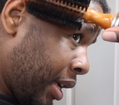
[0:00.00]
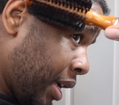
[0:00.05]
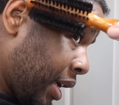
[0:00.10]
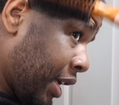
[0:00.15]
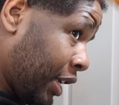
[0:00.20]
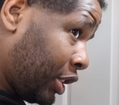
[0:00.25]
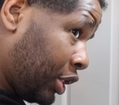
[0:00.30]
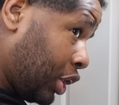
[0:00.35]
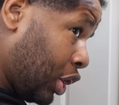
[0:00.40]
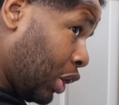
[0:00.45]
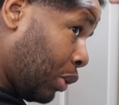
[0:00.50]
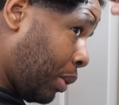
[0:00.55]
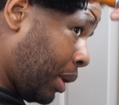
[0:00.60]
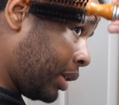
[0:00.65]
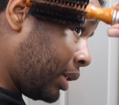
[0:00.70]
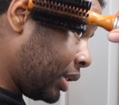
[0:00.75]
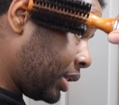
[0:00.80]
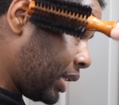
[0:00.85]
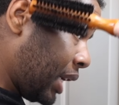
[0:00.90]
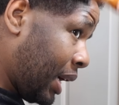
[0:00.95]
It still
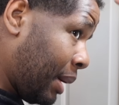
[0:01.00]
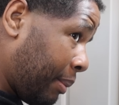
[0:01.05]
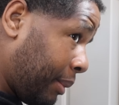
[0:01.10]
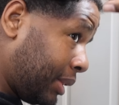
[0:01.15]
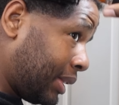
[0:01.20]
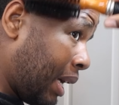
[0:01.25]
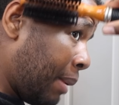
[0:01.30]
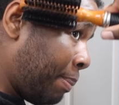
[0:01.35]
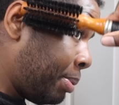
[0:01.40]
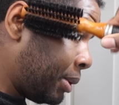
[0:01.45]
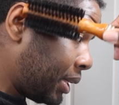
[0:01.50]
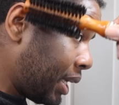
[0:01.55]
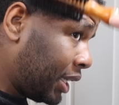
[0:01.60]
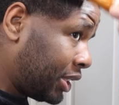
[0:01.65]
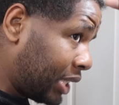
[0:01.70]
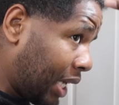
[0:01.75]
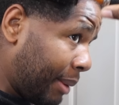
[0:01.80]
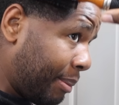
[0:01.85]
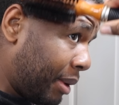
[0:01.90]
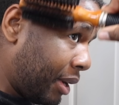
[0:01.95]
works the same because I put that
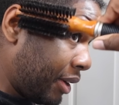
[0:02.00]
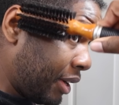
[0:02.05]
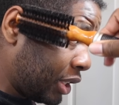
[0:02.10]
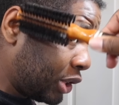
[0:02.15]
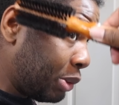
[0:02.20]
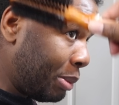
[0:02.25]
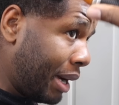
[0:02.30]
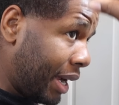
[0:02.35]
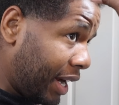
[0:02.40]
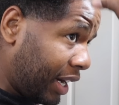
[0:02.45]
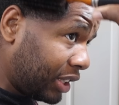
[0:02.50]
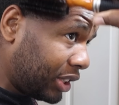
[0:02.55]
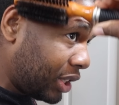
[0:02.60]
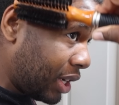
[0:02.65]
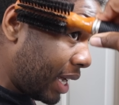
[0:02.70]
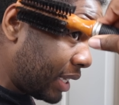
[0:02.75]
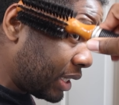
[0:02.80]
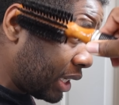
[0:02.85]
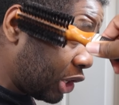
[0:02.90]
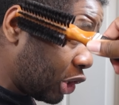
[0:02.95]
shea butter in there, so my hair
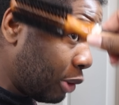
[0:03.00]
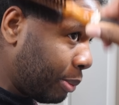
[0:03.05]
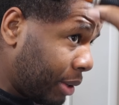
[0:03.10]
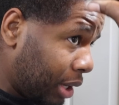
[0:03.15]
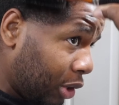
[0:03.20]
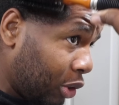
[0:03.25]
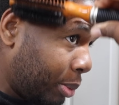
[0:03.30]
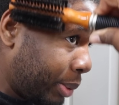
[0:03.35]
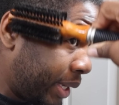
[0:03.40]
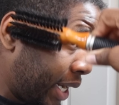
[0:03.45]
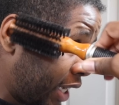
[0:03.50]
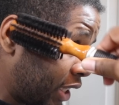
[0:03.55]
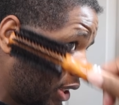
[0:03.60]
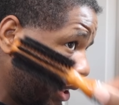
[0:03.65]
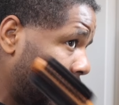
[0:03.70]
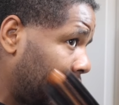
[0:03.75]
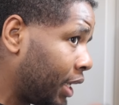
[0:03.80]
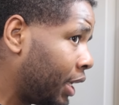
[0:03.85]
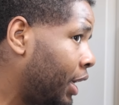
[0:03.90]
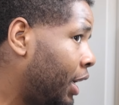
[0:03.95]
still has a little bit of lubrication
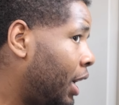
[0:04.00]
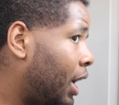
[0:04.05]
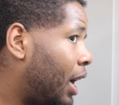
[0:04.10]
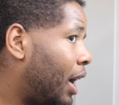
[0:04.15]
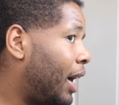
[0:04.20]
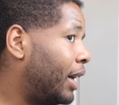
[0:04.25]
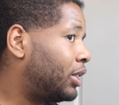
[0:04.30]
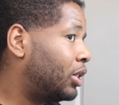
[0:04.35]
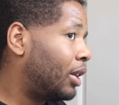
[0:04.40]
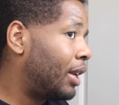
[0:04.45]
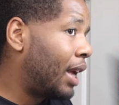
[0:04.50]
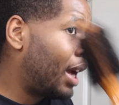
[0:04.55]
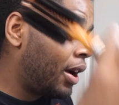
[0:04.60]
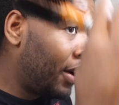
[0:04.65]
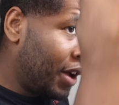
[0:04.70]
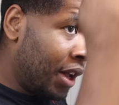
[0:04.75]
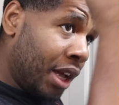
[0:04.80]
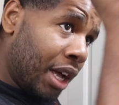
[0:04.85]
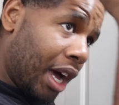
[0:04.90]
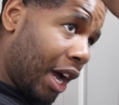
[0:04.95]
in it. All right, so
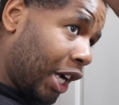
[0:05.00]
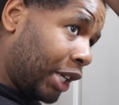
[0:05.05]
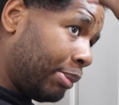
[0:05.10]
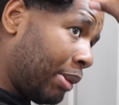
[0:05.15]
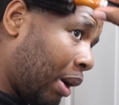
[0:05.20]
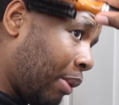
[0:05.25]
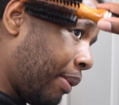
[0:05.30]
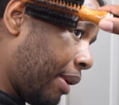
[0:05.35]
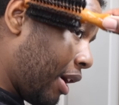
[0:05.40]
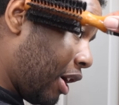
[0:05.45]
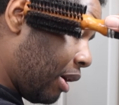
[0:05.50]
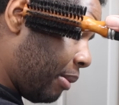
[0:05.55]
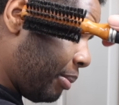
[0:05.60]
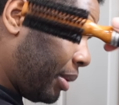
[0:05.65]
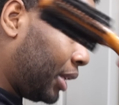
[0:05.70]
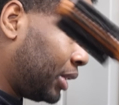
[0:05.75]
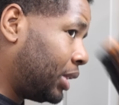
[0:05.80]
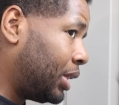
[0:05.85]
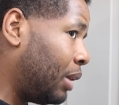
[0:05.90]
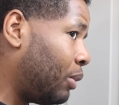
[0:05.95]
now I use my round
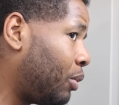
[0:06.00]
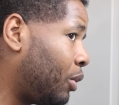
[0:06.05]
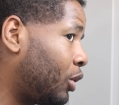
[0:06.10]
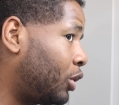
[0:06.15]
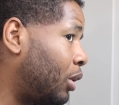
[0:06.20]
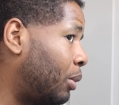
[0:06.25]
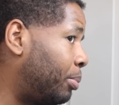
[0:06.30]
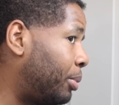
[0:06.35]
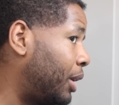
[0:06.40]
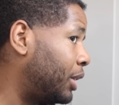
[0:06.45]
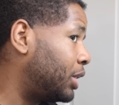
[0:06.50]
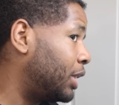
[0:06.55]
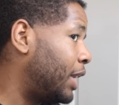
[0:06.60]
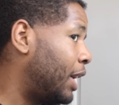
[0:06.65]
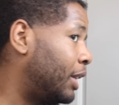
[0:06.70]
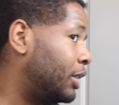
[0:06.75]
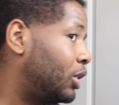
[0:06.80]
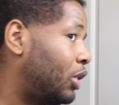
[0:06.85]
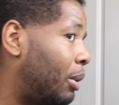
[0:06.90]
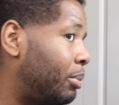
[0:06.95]
brush to brush it
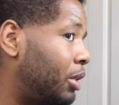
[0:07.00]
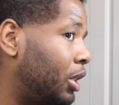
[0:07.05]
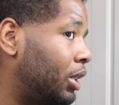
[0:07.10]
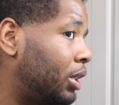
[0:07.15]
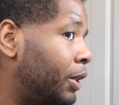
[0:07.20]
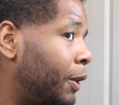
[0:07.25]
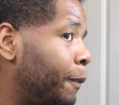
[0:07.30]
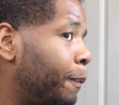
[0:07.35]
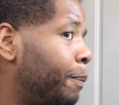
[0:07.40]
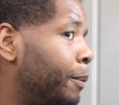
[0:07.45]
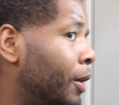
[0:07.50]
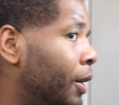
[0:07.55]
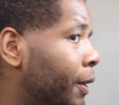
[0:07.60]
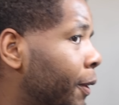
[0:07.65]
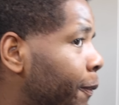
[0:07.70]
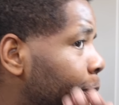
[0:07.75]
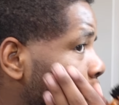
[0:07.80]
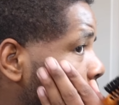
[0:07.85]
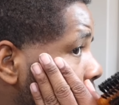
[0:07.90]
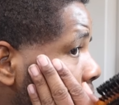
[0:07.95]
down. So I'm just
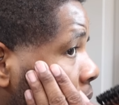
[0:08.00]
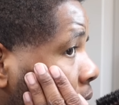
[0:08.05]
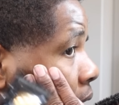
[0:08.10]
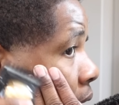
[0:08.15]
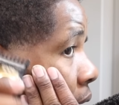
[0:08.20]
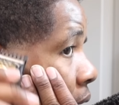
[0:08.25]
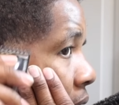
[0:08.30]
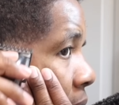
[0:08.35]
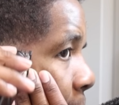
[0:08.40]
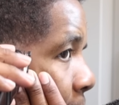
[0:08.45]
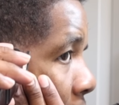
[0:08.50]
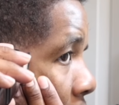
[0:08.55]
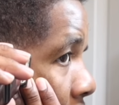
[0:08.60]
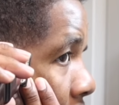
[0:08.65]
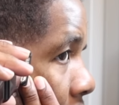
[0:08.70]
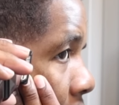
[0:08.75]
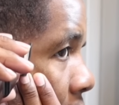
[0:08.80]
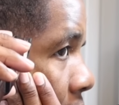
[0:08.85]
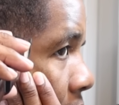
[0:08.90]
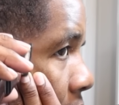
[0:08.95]
still
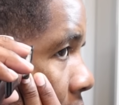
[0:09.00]
debulking.